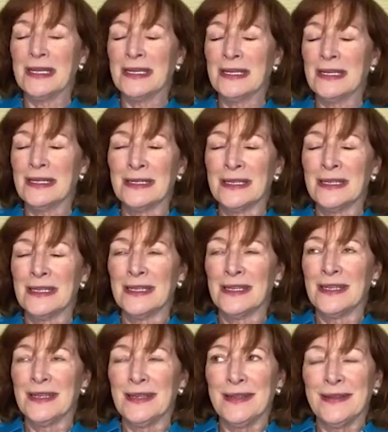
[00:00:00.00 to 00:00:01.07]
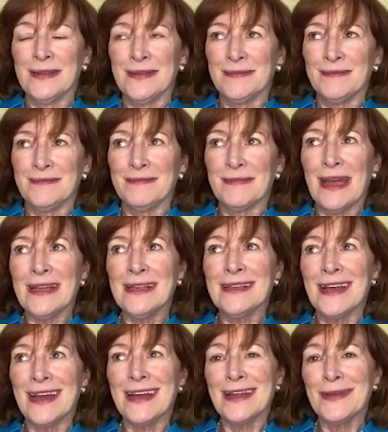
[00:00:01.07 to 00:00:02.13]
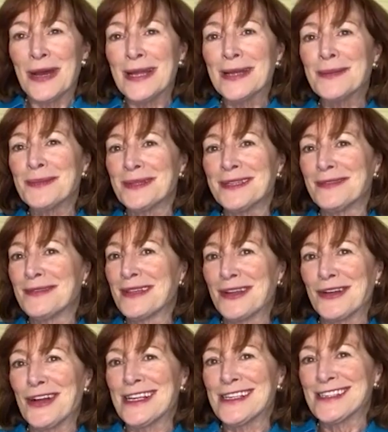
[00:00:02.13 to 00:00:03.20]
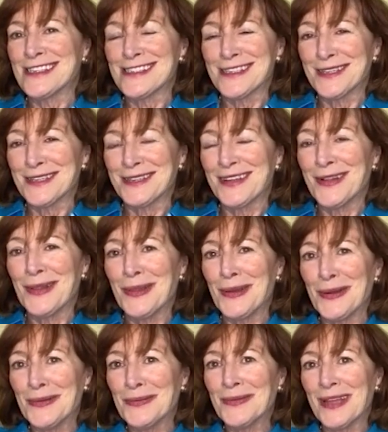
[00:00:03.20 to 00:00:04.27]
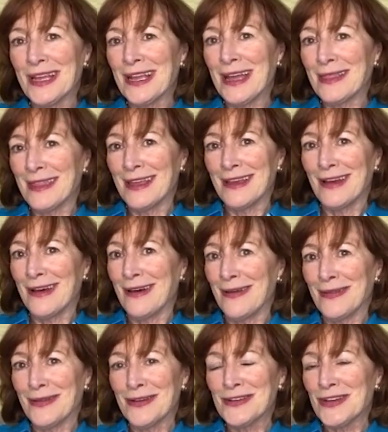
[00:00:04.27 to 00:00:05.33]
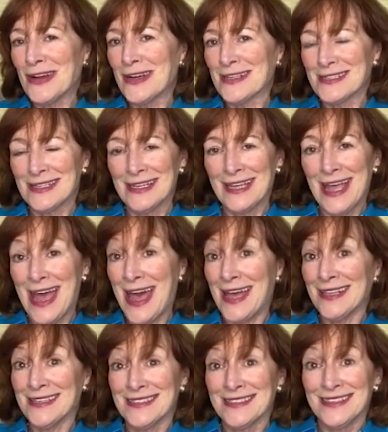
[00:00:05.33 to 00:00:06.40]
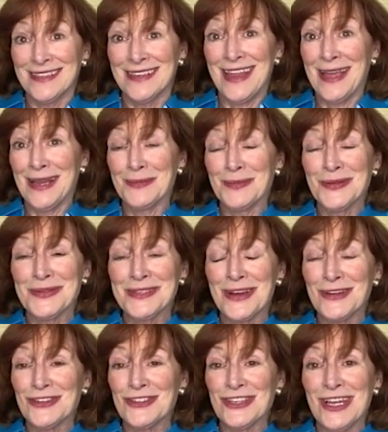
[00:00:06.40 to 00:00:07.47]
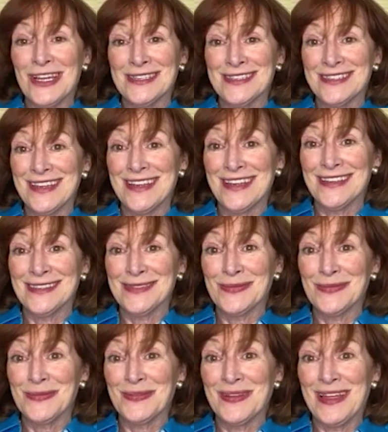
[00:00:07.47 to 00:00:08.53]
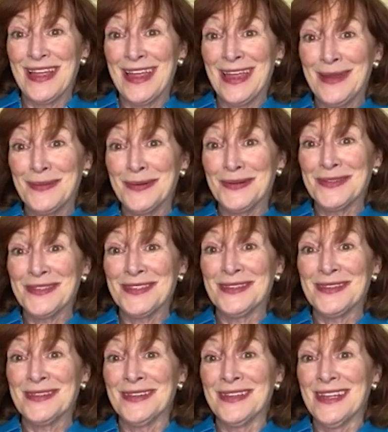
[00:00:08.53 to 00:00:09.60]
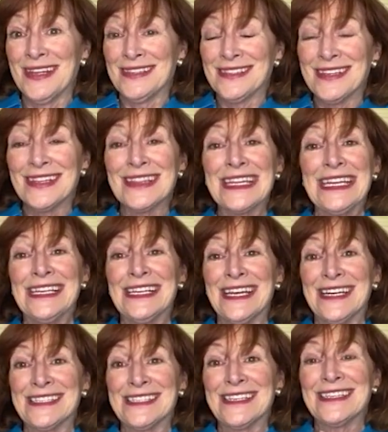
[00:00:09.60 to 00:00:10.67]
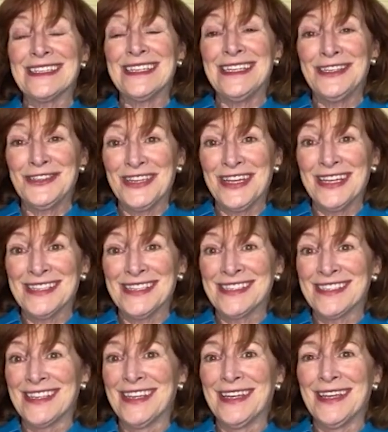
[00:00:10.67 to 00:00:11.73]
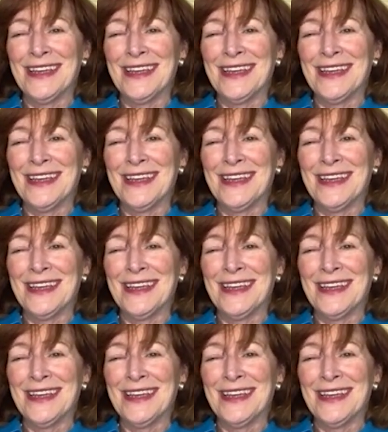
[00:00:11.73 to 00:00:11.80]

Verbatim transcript: And I want to believe that Grace isn't alone. Like I think other dogs and cats and animals are just as able to lead us and teach us.